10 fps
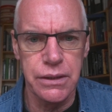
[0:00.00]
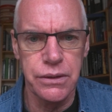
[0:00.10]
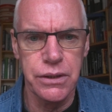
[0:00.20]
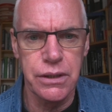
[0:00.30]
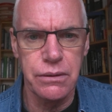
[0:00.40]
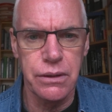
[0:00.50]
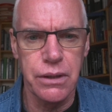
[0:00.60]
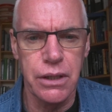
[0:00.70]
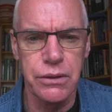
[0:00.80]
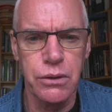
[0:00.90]
there
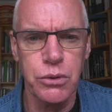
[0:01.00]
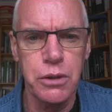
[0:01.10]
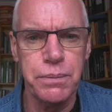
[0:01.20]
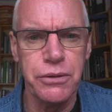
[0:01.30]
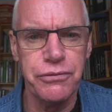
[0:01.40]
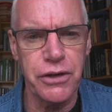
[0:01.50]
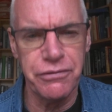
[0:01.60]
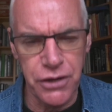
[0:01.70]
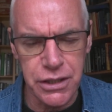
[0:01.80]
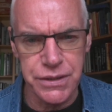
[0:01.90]
are a group of
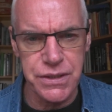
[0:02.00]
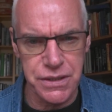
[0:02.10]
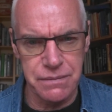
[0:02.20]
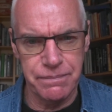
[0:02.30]
huts